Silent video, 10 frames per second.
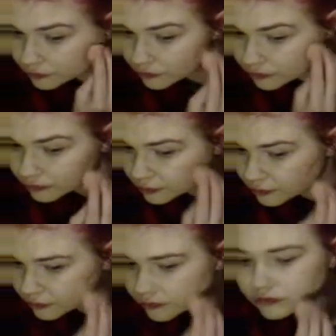
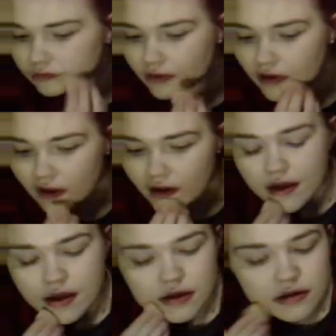
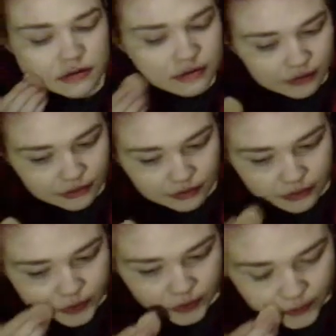
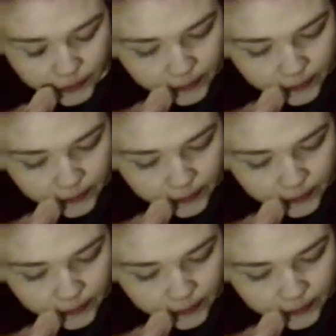[no speech]